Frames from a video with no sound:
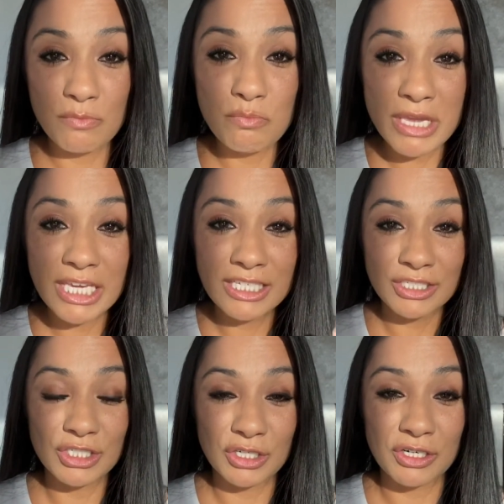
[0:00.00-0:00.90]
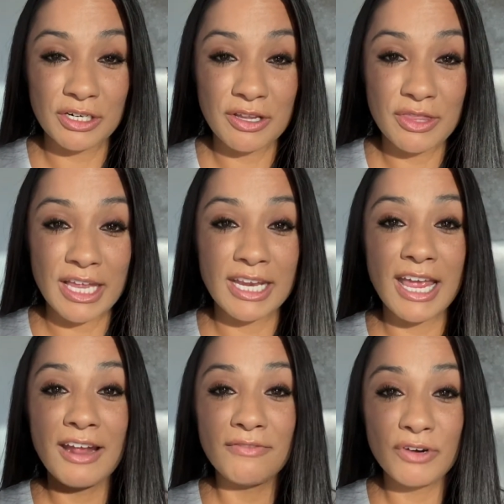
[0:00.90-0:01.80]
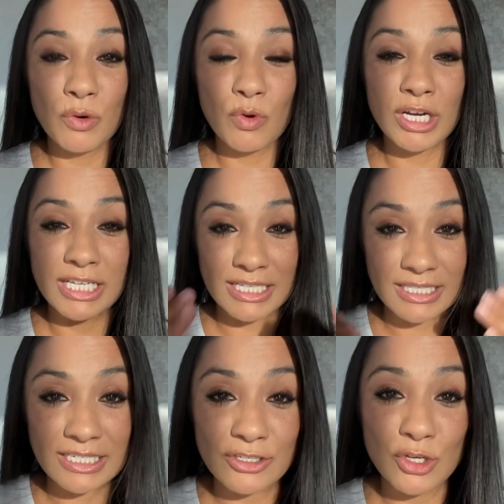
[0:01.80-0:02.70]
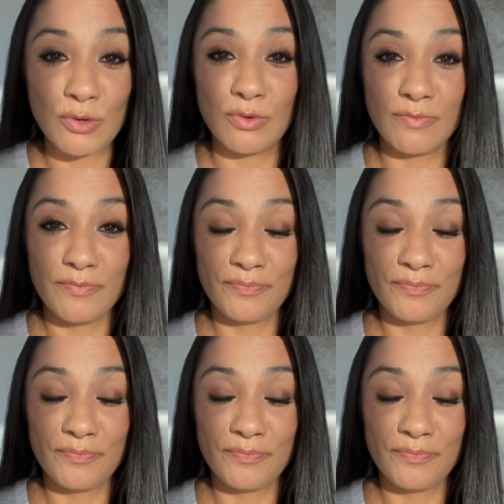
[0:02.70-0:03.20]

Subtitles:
making sure that everyone is in tune.